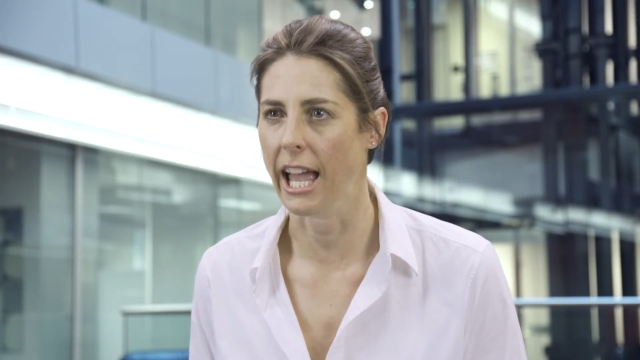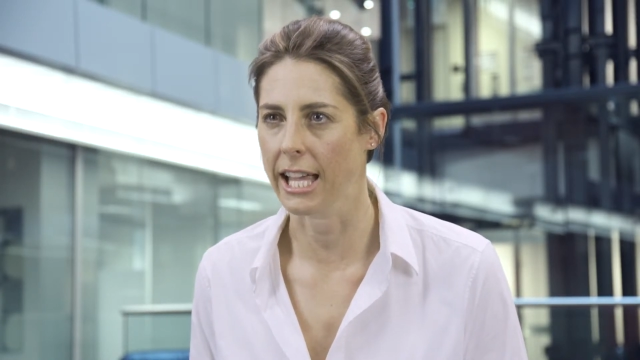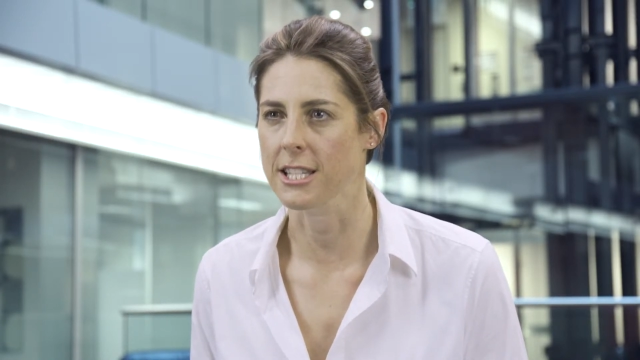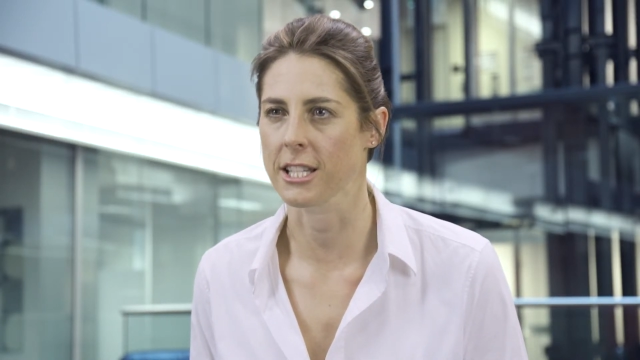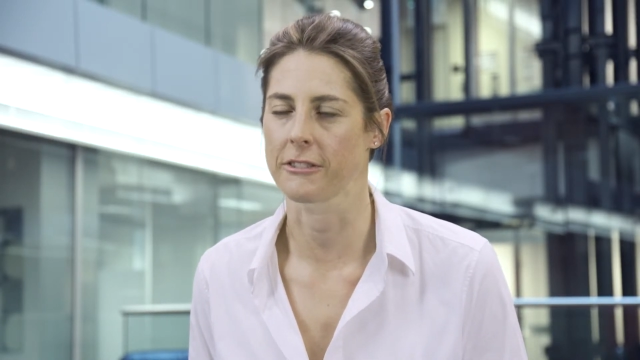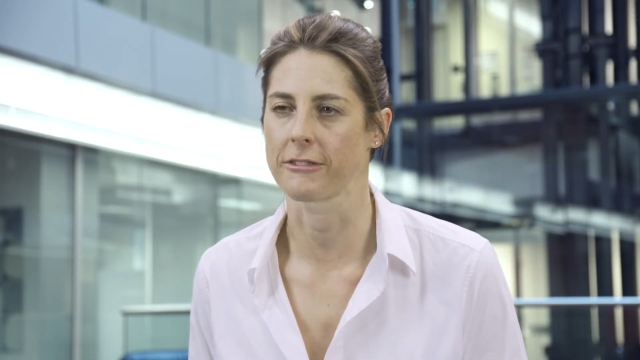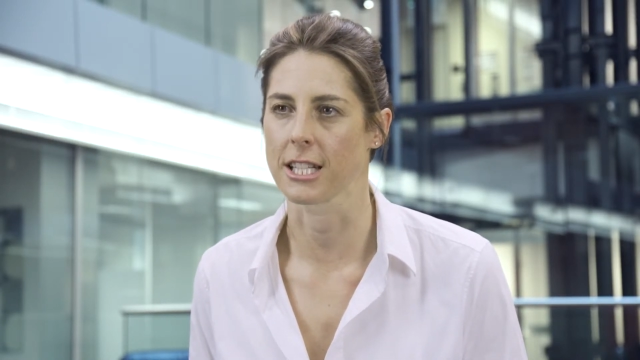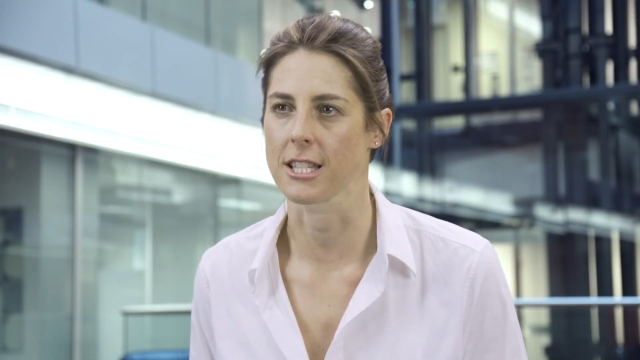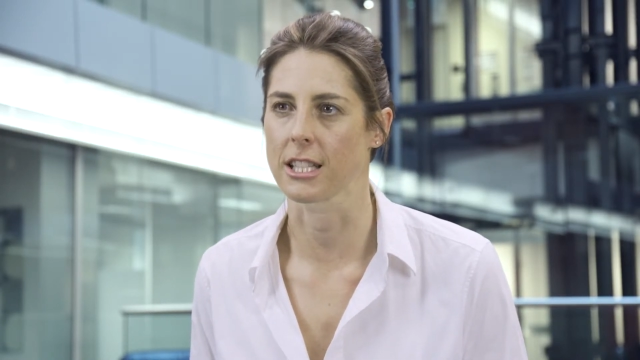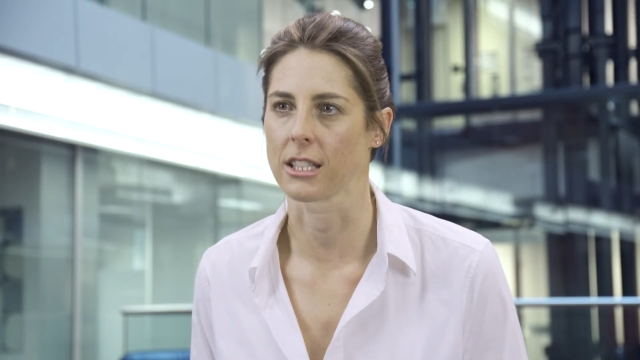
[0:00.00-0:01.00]
and
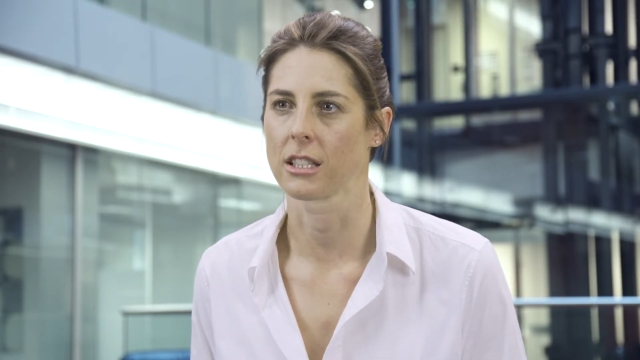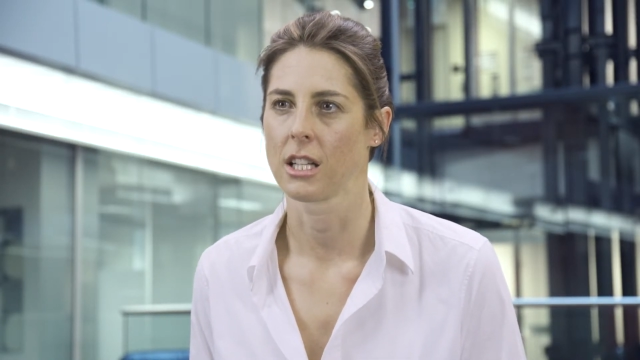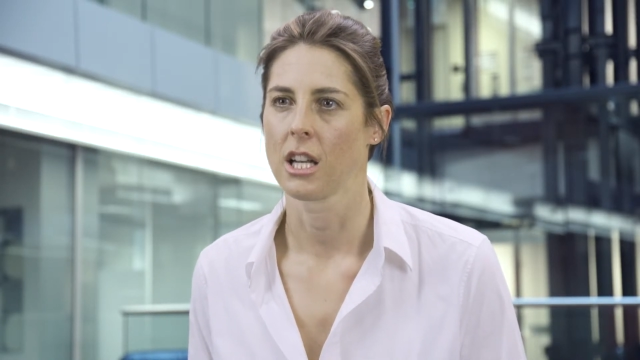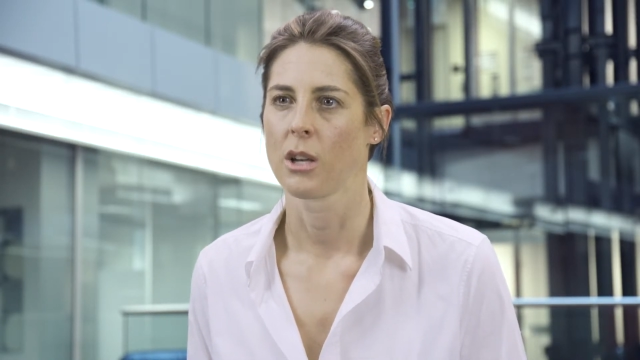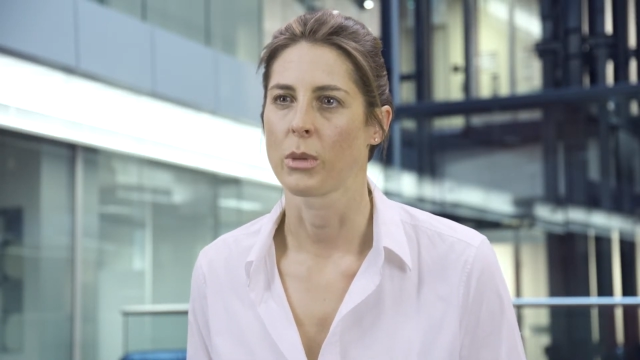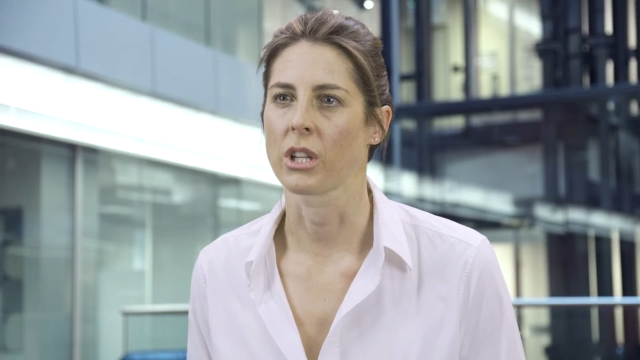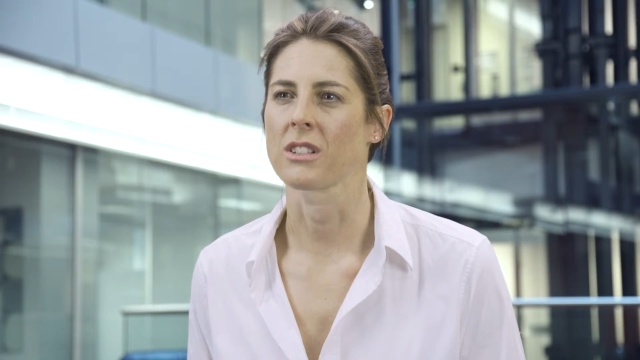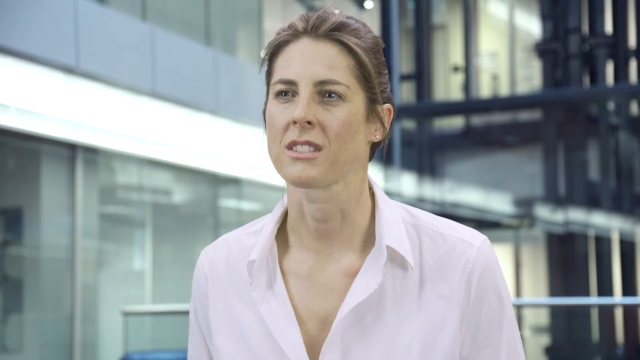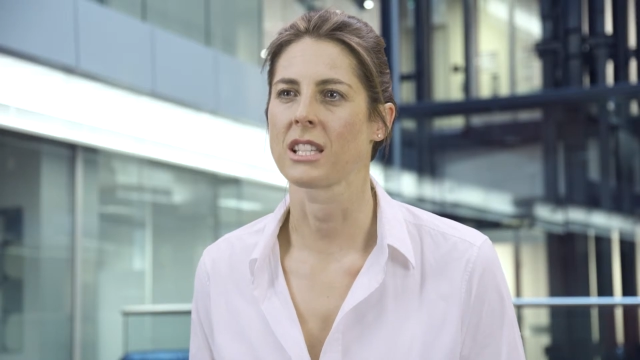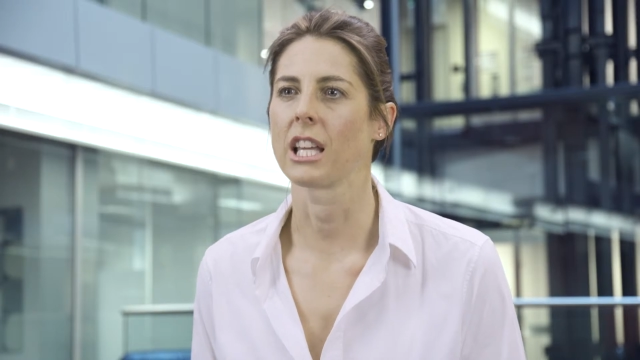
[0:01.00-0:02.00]
confronting because,